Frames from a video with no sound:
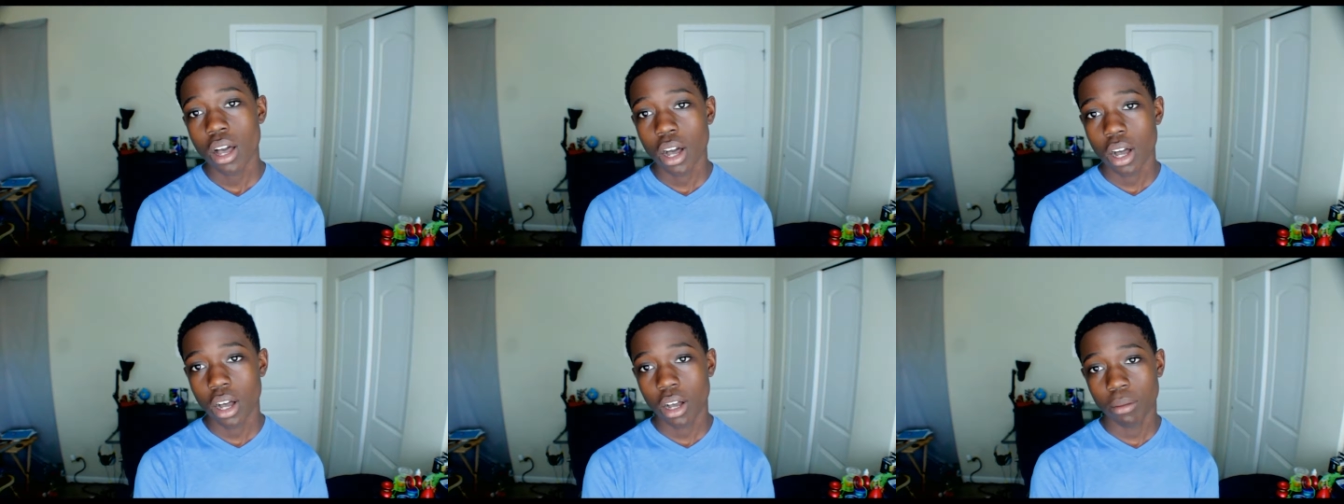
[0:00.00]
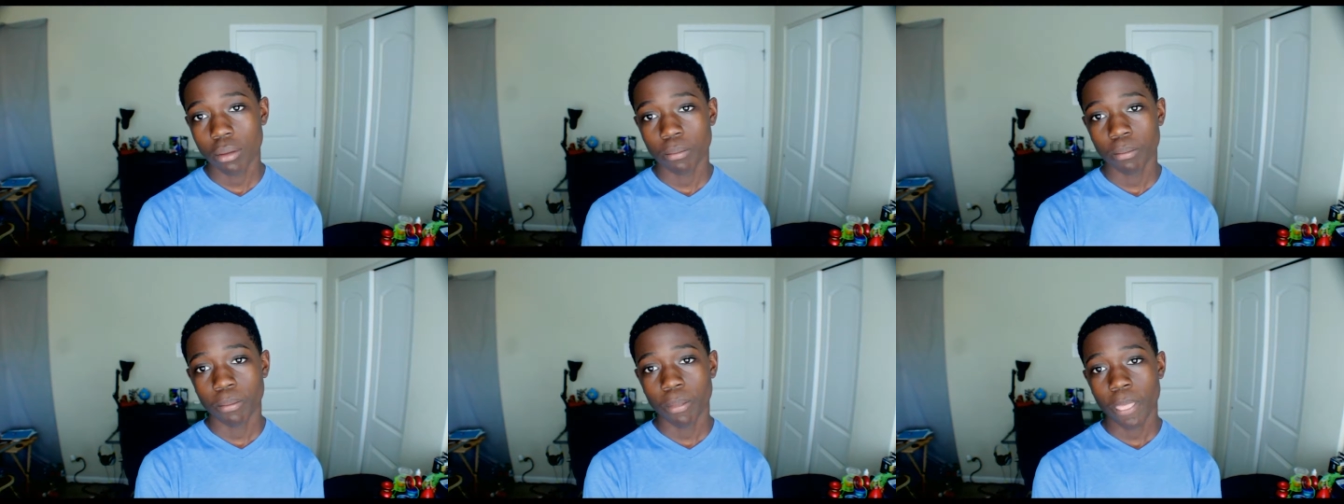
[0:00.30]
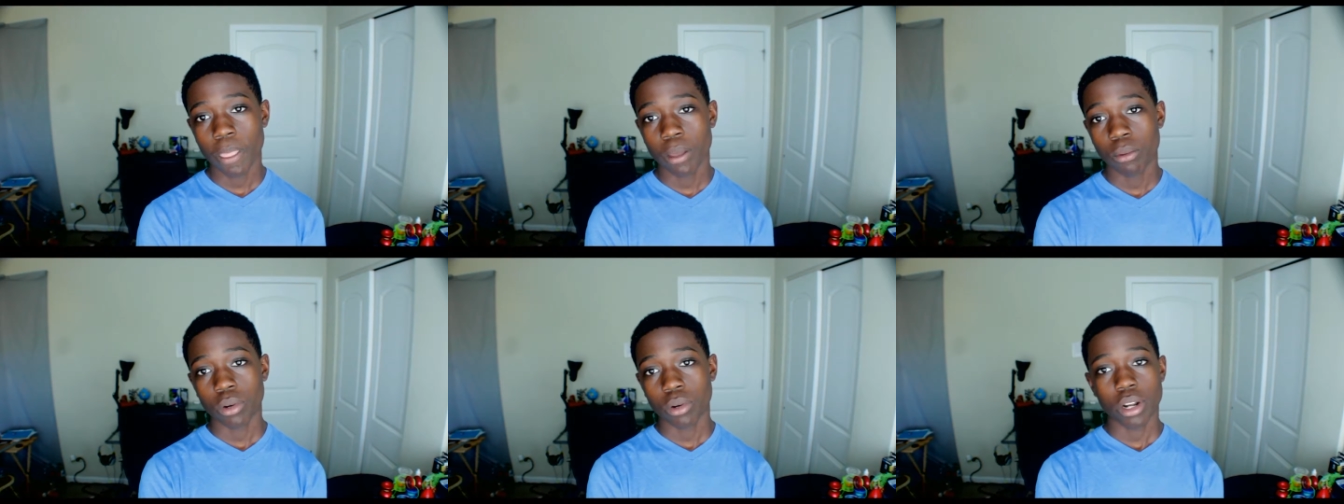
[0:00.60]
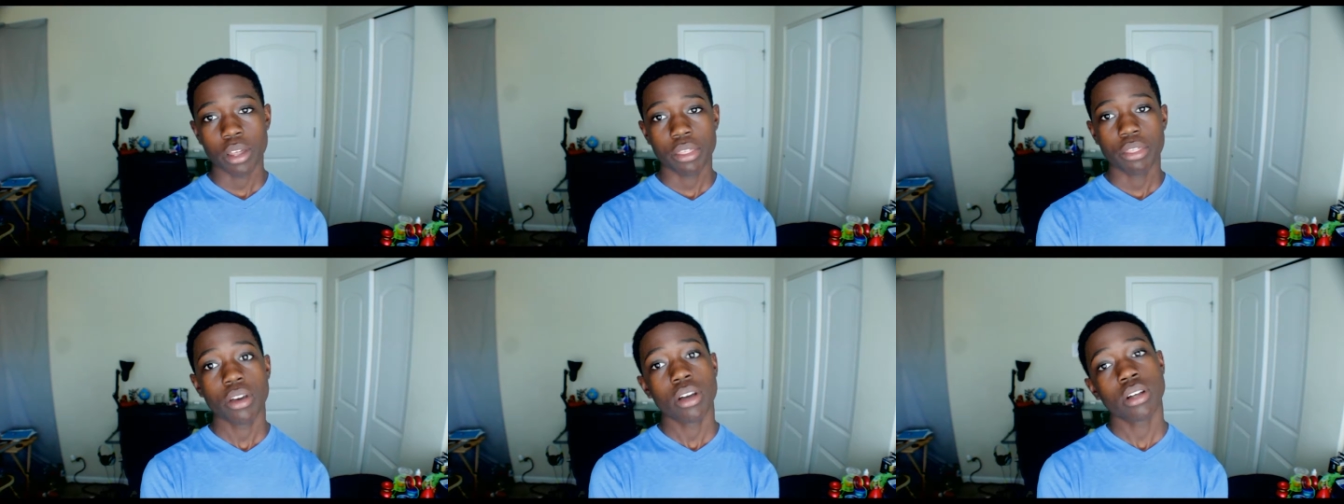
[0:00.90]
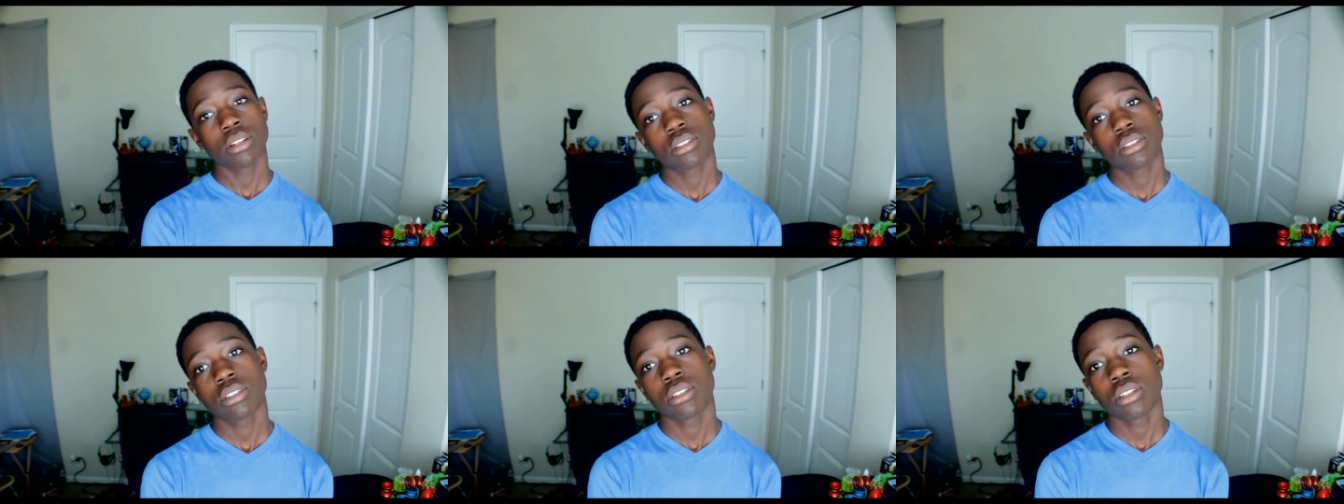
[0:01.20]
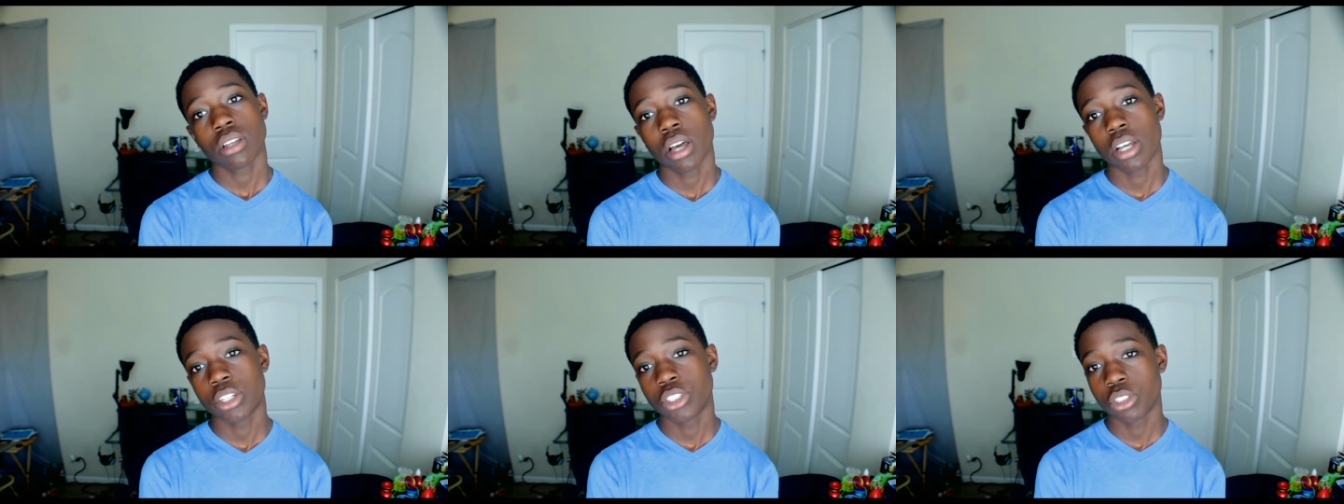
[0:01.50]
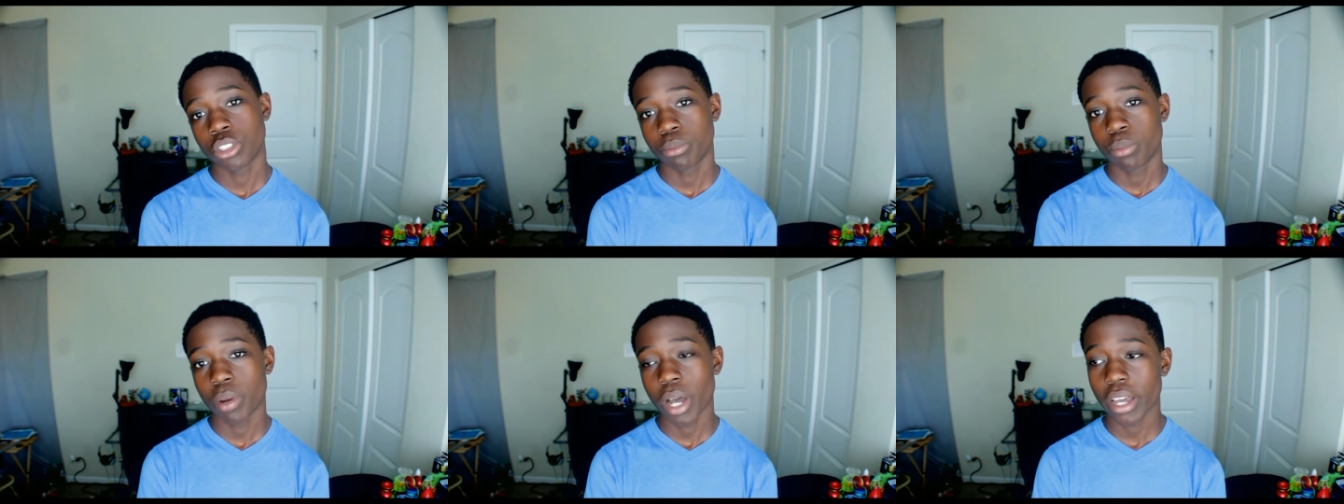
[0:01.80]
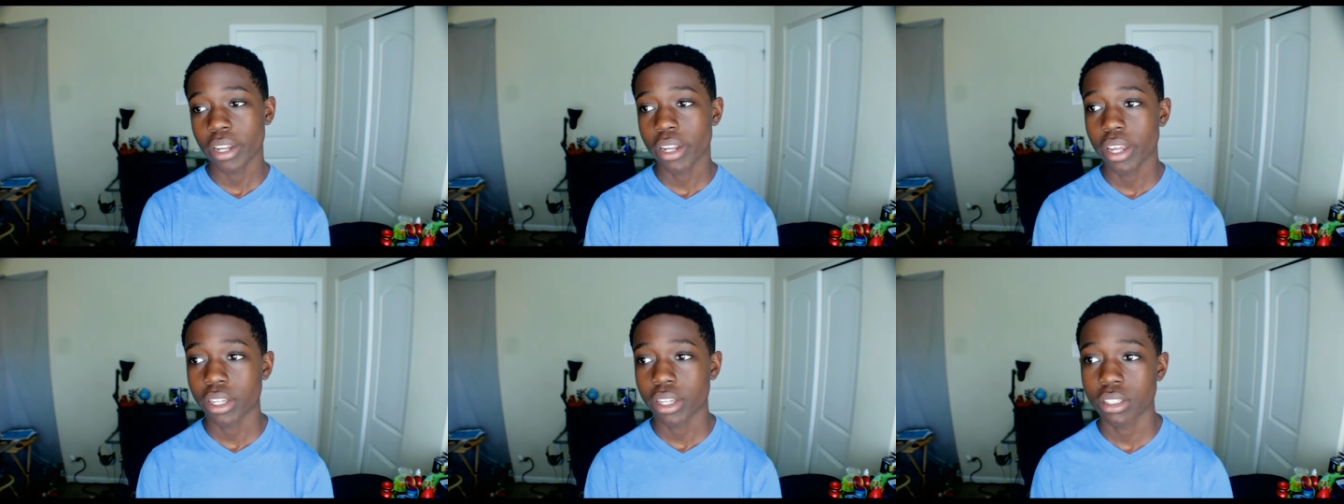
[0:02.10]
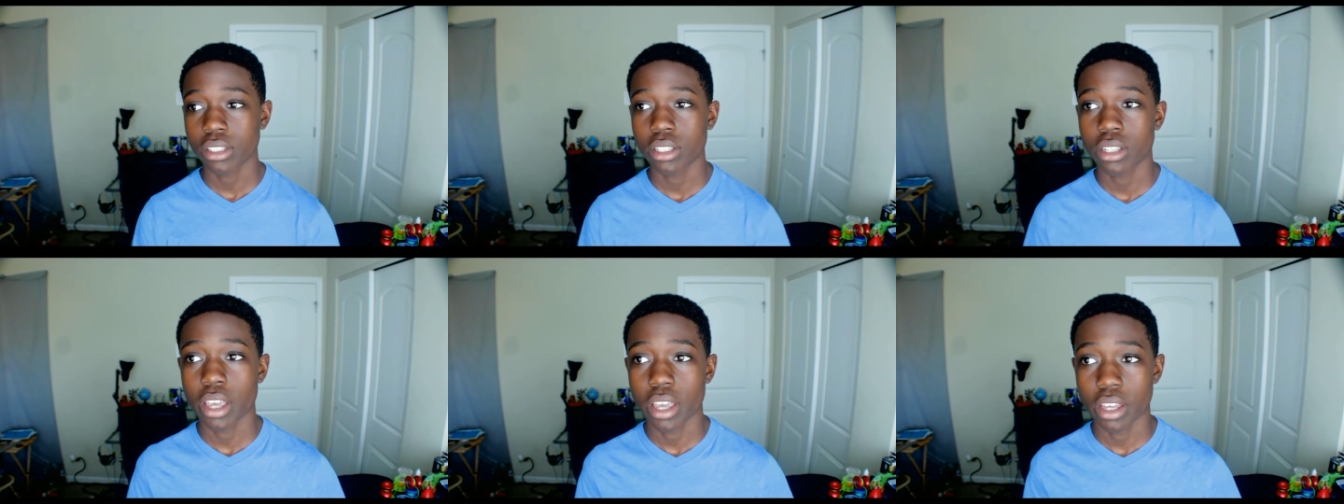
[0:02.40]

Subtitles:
And what I thought I should buy next,